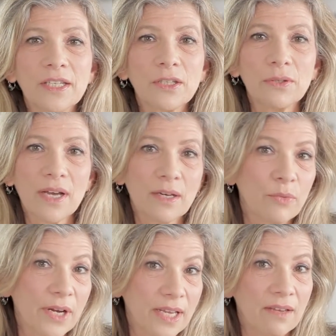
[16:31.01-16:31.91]
you kind of
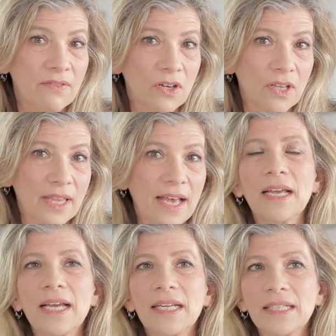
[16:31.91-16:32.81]
break even on that,
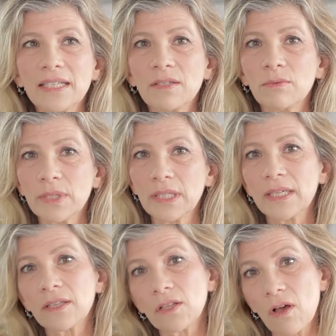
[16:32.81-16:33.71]
and it doesn't really
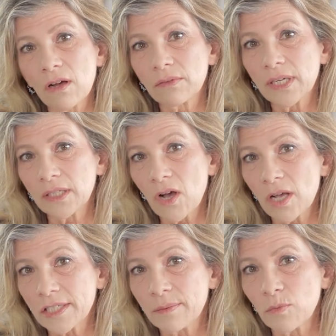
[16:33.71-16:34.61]
in the long run
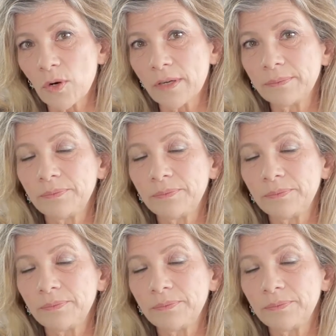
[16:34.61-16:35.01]
cost more.